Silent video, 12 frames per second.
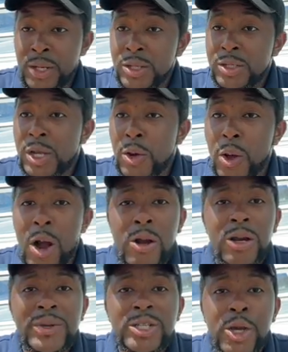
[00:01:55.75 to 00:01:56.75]
So I'm going
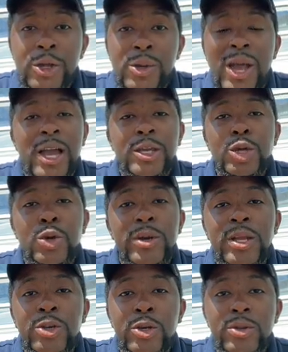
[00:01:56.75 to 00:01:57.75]
to be showing you how you
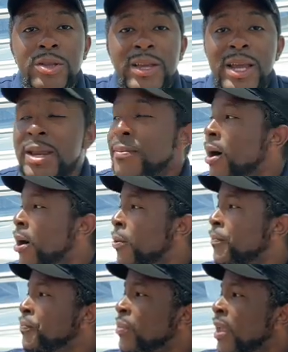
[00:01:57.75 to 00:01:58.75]
can do the daily
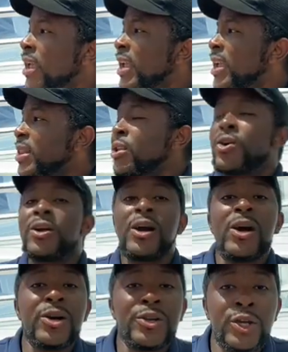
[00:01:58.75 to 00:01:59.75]
mile in your
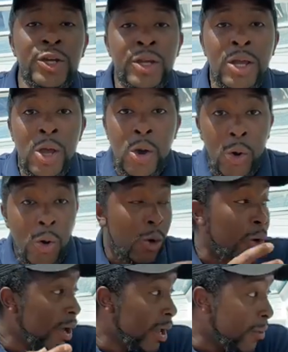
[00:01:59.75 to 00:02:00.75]
garden,
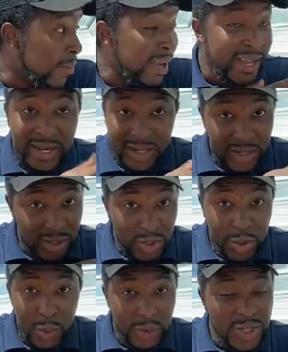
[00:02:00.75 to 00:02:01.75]
or in a
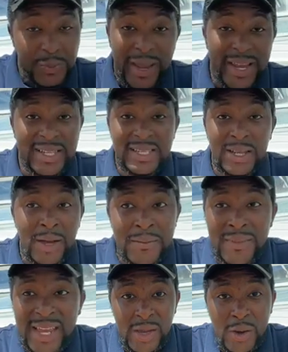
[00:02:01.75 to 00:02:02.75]
short space
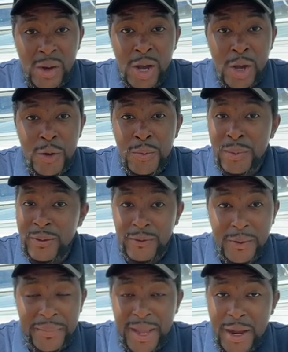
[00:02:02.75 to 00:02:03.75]
near home with your
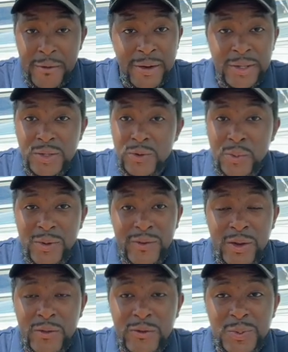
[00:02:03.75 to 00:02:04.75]
parents or with
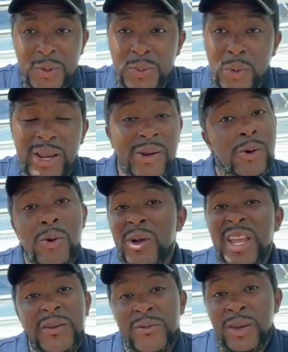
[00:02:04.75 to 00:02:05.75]
a responsible adult, or
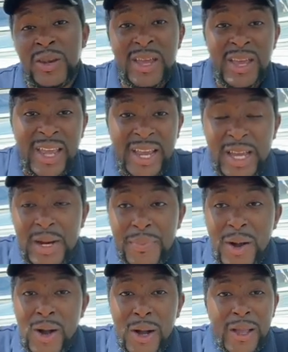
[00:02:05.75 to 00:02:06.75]
even in a
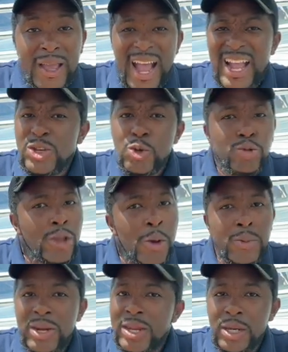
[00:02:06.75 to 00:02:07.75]
park. And you
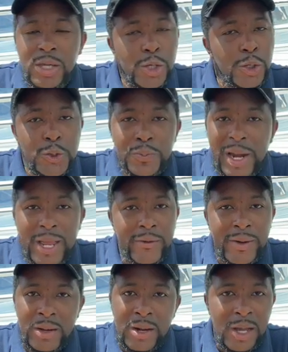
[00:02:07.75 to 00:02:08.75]
don't need a huge
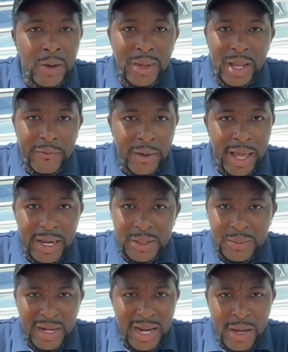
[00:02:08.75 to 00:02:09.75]
playground like we have at
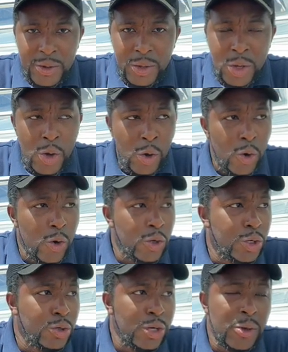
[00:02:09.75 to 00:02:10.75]
McLeod, or
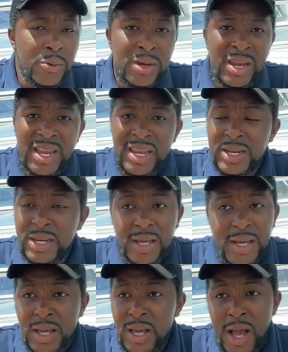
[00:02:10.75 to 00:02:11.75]
you don't need
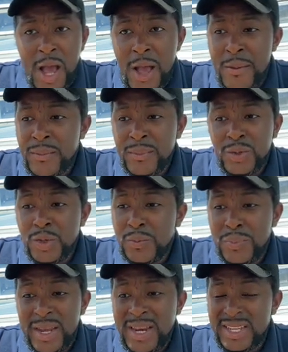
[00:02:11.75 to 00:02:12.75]
to
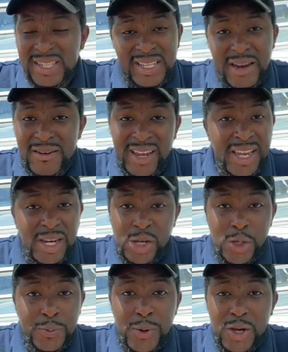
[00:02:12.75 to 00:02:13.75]
be necessarily in a
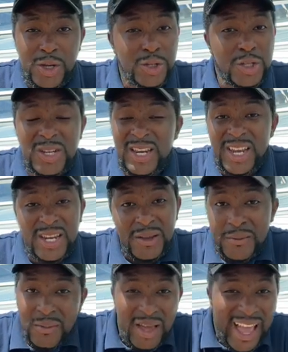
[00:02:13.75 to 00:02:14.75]
huge park. You just
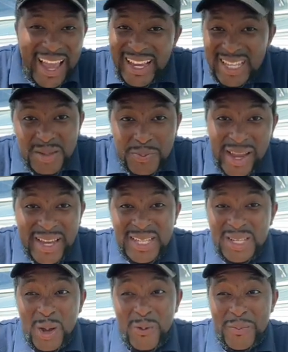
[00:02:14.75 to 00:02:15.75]
need a space
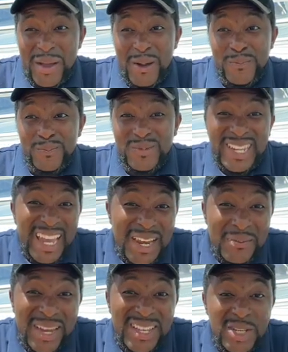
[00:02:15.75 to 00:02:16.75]
of about 10
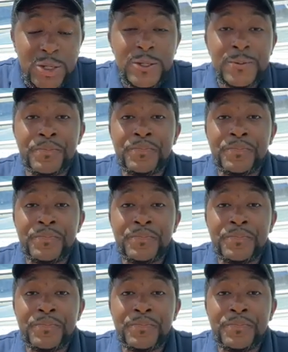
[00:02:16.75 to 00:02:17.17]
meters.